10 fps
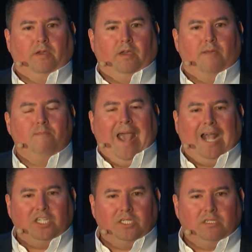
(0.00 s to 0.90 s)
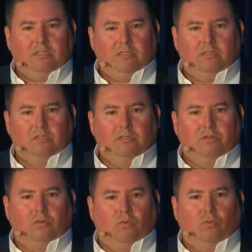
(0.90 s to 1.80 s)
Imagine
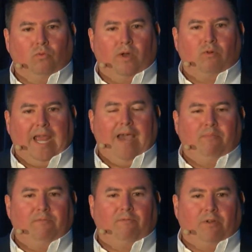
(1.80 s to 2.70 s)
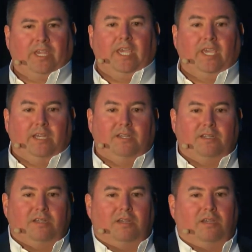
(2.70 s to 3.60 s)
what would happen for a kid
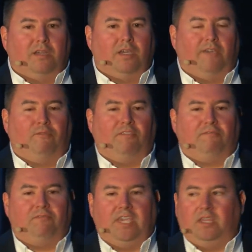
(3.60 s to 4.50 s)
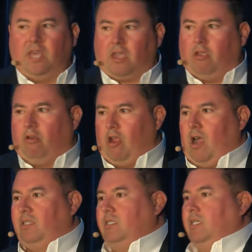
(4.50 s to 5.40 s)
if we feed that
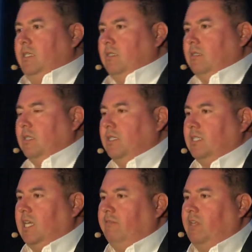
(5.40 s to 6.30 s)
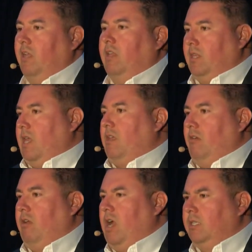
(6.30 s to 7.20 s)
curiosity instead of killing that
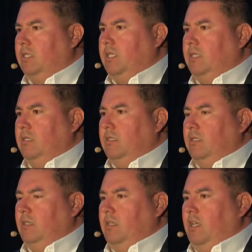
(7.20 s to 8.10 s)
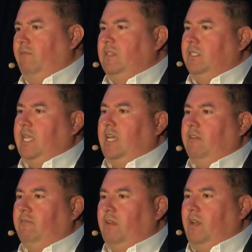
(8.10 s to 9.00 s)
curiosity. If instead
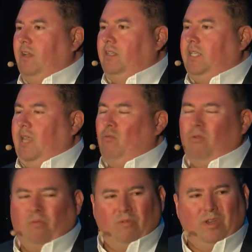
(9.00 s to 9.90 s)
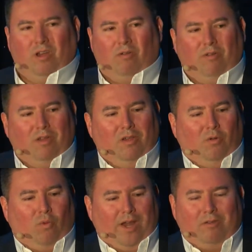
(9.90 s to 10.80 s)
of saying, well,
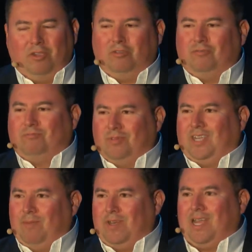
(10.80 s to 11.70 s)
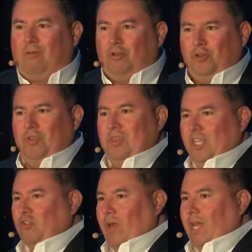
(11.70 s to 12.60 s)
why don't you keep it down? We're doing
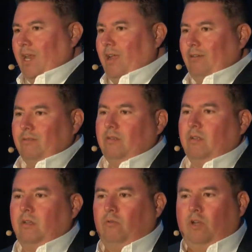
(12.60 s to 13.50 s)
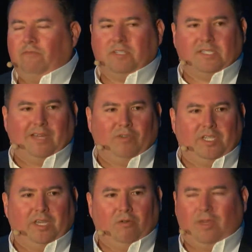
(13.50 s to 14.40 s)
this right now. What if instead we
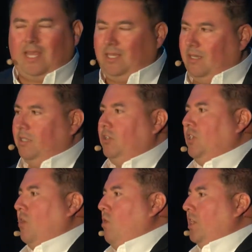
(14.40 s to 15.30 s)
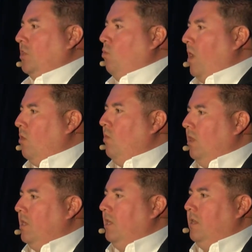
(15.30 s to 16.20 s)
say, you know what, that's an interesting question. Why don't we
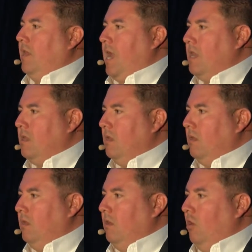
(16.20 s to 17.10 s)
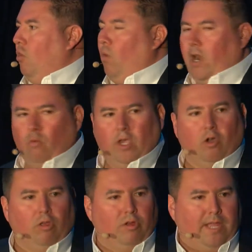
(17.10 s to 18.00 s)
look into that? Or why don't we go
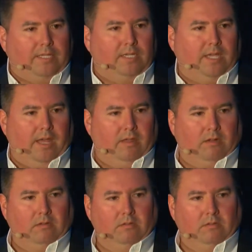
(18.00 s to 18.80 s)
learn that together?